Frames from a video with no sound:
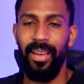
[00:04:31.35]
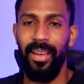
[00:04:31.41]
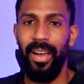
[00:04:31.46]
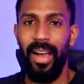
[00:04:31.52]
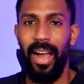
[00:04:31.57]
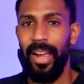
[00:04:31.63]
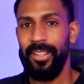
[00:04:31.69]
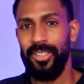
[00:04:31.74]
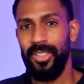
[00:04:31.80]

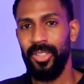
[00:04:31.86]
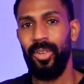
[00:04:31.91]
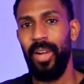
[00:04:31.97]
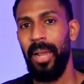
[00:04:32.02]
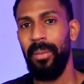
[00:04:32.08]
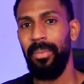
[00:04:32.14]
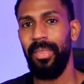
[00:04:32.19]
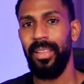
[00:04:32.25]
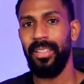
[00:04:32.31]
I
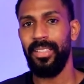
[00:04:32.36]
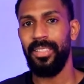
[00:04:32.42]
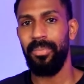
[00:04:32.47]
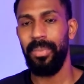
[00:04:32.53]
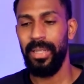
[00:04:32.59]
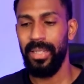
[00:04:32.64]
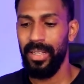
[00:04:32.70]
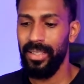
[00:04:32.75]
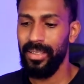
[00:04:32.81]
describe this
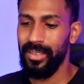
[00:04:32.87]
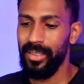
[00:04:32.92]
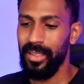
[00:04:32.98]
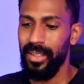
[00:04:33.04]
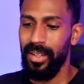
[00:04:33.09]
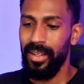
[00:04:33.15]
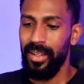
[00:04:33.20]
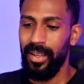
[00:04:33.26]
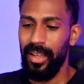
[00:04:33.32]
because
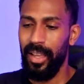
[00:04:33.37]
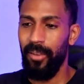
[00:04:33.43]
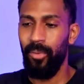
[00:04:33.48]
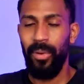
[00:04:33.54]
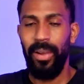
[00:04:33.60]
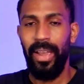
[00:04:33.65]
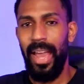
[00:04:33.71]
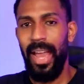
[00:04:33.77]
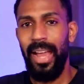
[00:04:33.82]
if we
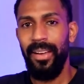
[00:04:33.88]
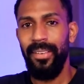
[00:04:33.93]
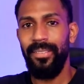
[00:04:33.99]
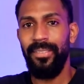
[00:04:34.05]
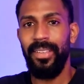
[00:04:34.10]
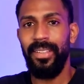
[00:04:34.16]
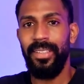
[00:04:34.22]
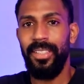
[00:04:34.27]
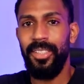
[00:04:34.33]
have
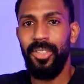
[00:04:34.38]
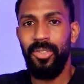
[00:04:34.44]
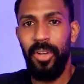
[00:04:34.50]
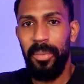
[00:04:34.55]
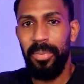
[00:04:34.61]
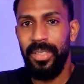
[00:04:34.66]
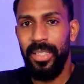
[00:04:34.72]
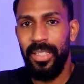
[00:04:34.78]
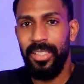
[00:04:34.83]

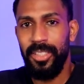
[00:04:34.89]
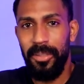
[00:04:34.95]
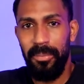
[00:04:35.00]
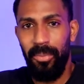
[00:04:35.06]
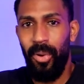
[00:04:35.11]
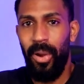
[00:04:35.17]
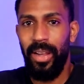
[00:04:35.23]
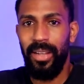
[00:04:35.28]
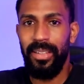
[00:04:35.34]
descriptions and
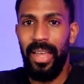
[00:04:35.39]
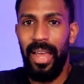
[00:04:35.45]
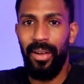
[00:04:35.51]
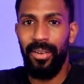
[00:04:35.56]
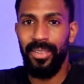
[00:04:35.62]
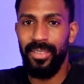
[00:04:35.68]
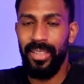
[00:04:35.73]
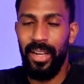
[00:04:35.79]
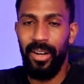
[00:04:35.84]

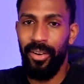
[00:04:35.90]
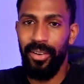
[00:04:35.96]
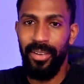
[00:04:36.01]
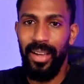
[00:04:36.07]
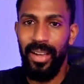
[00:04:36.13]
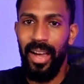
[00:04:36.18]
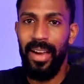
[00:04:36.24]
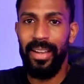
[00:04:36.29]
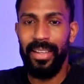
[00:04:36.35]
breakdowns that are
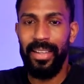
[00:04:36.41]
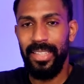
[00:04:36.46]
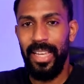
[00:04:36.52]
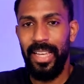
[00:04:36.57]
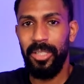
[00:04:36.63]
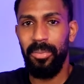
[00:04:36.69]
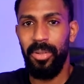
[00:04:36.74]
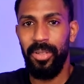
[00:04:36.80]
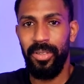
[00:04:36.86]
not
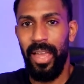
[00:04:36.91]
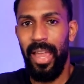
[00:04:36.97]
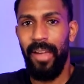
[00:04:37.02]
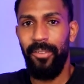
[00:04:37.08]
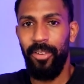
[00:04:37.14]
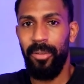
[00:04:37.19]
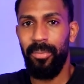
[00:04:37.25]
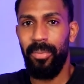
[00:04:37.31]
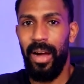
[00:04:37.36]
accessible to
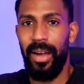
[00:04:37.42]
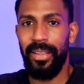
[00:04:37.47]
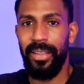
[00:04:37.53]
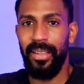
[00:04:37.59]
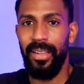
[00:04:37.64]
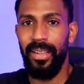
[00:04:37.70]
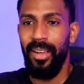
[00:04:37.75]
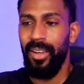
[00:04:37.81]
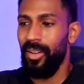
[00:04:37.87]
everybody,
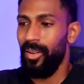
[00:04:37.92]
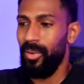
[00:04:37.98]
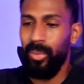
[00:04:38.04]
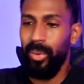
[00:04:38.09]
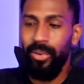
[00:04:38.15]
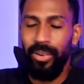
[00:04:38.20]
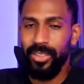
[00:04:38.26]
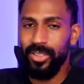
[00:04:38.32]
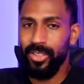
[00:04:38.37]
we're
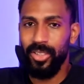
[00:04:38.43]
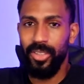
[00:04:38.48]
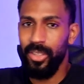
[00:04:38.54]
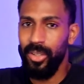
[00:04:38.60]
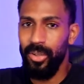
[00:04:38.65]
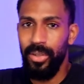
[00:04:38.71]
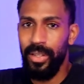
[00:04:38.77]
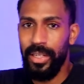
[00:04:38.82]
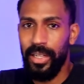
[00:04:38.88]

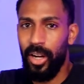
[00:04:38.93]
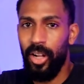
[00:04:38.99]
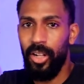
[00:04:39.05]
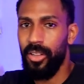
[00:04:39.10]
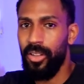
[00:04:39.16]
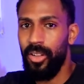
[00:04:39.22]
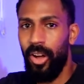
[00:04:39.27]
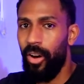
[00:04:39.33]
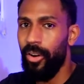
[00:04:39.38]
excluding a
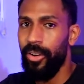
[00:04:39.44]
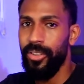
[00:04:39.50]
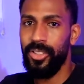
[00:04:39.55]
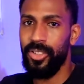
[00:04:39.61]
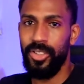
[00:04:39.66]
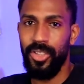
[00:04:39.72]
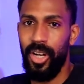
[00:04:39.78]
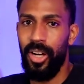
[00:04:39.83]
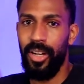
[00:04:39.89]
large
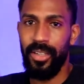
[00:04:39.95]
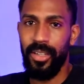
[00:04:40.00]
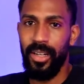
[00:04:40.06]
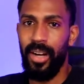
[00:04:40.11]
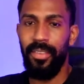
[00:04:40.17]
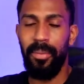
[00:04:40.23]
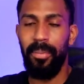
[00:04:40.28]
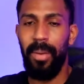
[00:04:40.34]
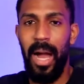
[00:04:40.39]
chunk of the
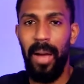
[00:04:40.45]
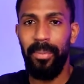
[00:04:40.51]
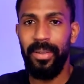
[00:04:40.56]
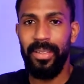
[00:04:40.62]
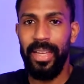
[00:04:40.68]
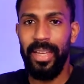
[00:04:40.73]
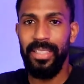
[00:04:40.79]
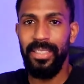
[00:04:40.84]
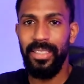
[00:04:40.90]

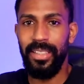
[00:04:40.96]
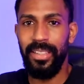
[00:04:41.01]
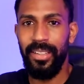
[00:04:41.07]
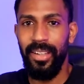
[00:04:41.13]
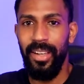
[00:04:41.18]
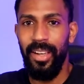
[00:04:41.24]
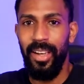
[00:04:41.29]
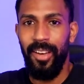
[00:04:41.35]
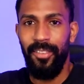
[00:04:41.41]
population
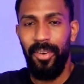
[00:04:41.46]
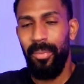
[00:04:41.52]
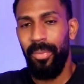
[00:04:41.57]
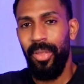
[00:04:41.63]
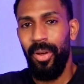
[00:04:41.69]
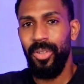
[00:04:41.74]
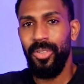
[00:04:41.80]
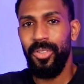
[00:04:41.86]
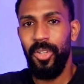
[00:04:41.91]
from
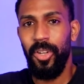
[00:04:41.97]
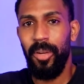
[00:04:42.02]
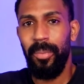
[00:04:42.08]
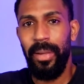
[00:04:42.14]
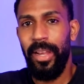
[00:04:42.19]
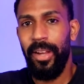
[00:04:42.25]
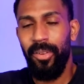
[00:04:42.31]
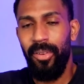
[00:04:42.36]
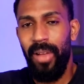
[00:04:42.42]
those who could be
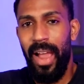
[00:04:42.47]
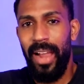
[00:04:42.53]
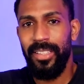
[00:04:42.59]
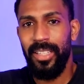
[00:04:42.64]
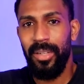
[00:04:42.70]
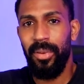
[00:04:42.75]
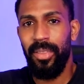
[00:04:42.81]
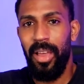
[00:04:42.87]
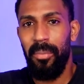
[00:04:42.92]
interacting
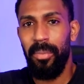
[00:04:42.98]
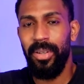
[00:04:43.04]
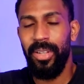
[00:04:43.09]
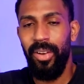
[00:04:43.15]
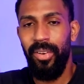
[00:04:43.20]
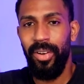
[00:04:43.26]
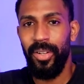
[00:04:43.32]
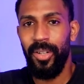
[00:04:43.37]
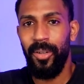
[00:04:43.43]
with that
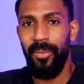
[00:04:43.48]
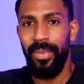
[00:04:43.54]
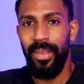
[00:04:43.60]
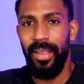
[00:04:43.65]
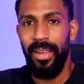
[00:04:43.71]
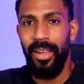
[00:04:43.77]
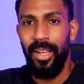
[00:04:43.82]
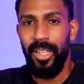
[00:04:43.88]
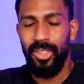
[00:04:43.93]
material.
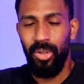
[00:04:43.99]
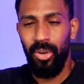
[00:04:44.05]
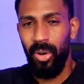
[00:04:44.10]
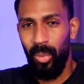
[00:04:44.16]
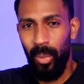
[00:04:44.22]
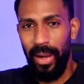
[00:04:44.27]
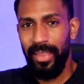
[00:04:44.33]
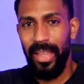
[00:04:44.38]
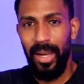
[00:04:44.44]
So a
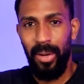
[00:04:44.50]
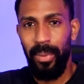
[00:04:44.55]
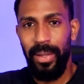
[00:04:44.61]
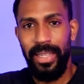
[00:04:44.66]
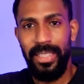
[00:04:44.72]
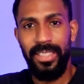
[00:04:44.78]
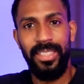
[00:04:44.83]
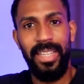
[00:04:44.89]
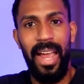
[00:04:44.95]
way that we can
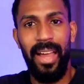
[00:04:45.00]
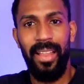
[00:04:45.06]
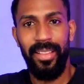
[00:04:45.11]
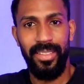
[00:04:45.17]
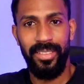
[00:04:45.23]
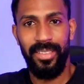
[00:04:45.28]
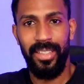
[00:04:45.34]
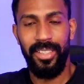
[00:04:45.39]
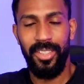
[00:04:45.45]
challenge
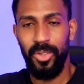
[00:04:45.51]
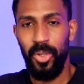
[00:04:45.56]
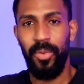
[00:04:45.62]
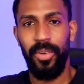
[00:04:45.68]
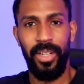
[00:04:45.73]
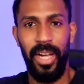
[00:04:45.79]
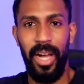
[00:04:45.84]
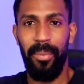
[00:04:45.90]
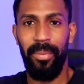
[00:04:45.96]
this and
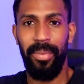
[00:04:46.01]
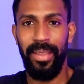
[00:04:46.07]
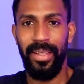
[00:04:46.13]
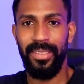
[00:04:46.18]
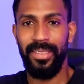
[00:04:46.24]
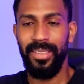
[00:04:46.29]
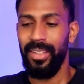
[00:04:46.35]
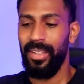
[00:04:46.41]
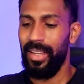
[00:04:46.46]
overcome this
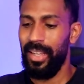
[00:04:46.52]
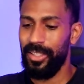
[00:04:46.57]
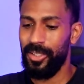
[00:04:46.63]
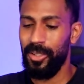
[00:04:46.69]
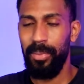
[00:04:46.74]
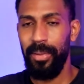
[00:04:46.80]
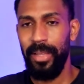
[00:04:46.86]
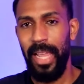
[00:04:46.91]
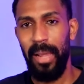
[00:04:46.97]
is to
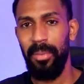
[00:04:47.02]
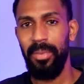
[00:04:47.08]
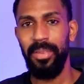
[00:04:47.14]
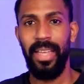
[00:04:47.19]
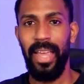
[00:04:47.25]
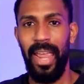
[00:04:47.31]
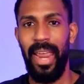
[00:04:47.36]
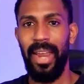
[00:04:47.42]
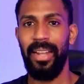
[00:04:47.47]
be able to
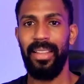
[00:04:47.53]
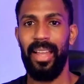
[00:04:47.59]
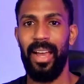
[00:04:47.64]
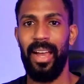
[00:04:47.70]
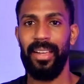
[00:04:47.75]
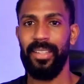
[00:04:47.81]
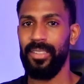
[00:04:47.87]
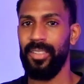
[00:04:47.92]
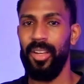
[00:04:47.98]

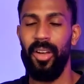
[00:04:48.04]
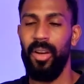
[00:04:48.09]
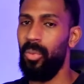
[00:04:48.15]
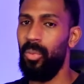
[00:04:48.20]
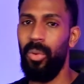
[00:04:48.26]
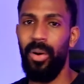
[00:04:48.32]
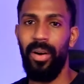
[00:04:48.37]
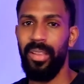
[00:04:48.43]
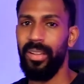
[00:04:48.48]
analyze
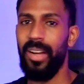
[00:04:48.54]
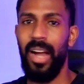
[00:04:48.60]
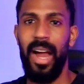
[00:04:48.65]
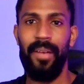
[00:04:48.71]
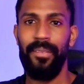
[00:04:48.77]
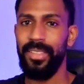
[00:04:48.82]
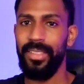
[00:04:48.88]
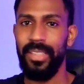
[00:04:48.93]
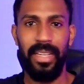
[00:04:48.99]
what are the
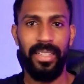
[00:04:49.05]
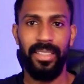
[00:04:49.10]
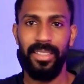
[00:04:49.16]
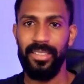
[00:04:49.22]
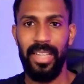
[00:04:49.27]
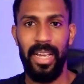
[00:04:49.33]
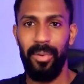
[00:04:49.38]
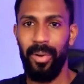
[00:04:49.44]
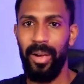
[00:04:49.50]
conversations
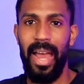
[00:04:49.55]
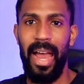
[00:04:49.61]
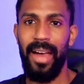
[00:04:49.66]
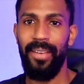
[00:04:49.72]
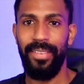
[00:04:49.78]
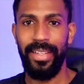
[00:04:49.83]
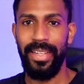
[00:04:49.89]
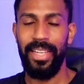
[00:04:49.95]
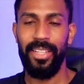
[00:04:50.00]
that we're
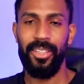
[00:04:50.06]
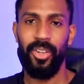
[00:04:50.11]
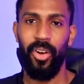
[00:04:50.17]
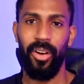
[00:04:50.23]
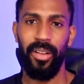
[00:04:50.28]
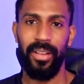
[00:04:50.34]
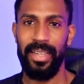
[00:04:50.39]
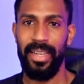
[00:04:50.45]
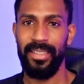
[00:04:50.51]
having
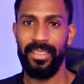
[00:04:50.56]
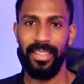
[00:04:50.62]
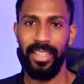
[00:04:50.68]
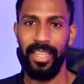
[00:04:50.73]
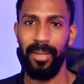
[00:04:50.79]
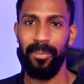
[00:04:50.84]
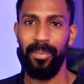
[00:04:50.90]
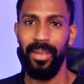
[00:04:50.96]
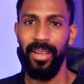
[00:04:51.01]
internally as a
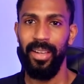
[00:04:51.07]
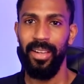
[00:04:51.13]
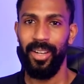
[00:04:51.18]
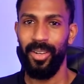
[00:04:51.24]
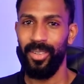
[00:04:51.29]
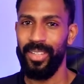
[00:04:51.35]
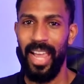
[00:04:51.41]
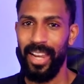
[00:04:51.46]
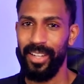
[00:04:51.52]
team.
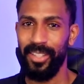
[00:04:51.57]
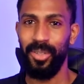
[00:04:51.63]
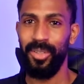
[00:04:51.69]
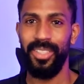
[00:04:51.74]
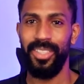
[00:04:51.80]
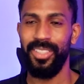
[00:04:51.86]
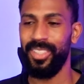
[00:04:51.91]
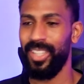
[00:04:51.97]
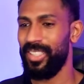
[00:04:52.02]
Technical
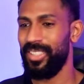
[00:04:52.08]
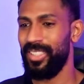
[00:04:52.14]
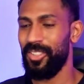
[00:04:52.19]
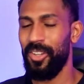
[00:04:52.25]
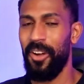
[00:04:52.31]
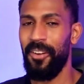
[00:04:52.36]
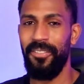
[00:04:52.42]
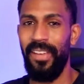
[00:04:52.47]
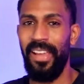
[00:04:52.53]
discussions are
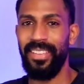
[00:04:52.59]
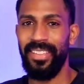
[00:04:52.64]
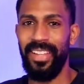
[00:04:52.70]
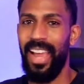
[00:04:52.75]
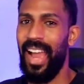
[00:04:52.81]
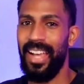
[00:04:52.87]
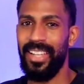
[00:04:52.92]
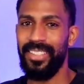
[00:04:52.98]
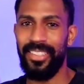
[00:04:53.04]

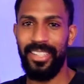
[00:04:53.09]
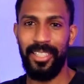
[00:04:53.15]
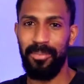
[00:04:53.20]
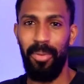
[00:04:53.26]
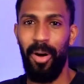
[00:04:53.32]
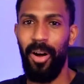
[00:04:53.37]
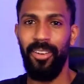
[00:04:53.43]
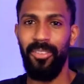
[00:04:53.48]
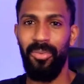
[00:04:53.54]
fantastic. It's
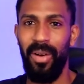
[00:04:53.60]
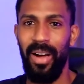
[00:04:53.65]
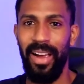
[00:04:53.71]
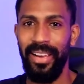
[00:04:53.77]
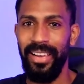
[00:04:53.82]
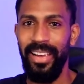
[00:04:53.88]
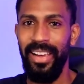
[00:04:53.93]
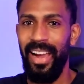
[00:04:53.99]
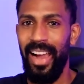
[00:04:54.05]
part of
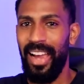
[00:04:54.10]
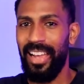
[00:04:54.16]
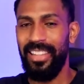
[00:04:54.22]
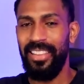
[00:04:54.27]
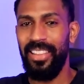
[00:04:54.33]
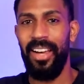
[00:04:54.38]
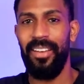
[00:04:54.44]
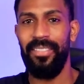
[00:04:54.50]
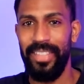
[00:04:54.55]
why I
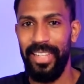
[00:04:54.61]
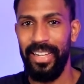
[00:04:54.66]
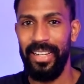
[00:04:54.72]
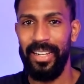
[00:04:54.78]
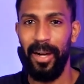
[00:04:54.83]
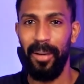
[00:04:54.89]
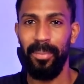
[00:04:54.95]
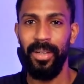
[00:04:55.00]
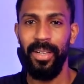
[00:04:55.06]
love
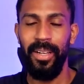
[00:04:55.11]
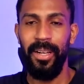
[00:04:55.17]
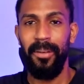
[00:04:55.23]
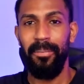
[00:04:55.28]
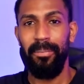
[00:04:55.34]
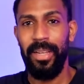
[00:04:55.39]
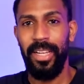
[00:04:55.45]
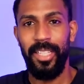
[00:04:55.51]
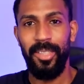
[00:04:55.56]
GitHub.
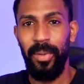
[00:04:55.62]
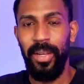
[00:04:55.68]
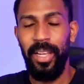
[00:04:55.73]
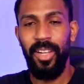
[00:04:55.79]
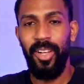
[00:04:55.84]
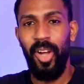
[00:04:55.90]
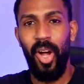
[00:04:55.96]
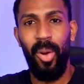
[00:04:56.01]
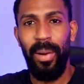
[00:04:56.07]
because we can
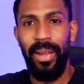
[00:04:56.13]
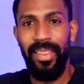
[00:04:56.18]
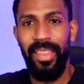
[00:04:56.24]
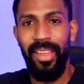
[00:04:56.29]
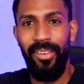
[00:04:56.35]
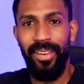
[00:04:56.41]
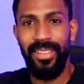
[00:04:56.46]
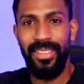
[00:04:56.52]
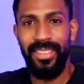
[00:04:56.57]
go in there
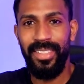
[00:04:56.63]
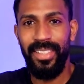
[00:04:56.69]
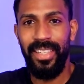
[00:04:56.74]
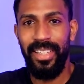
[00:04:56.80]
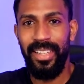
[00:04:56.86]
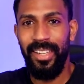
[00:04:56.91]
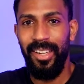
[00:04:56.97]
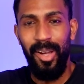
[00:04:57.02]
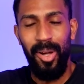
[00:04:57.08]
and
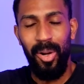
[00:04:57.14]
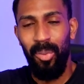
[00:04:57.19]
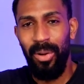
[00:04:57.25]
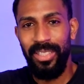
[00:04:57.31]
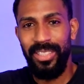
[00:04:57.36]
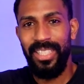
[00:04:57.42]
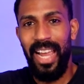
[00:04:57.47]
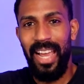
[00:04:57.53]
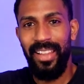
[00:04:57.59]
see what
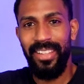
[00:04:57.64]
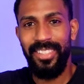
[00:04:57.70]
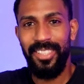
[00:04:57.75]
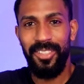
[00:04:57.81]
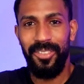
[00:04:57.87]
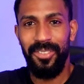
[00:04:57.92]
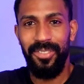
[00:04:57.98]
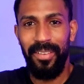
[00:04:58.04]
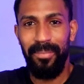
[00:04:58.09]
challenges are
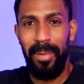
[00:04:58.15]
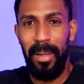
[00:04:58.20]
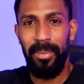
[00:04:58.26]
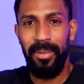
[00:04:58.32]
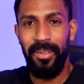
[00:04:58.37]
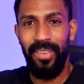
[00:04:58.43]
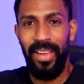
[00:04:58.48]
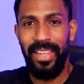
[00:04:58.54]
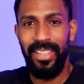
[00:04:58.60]
people
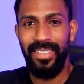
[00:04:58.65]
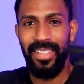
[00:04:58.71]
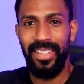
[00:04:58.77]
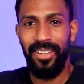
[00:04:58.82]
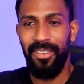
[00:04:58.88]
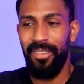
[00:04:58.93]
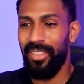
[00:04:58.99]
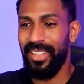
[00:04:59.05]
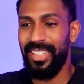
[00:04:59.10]
facing.
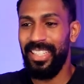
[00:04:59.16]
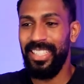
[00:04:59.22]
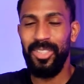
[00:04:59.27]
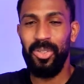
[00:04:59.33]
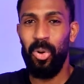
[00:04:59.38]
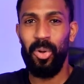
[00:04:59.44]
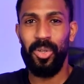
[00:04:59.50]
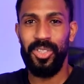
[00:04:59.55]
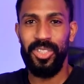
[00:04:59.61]
The
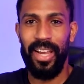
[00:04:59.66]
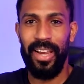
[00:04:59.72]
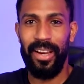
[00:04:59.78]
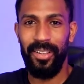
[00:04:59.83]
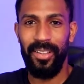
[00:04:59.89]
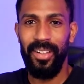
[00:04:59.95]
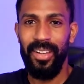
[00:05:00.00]
Discord channel.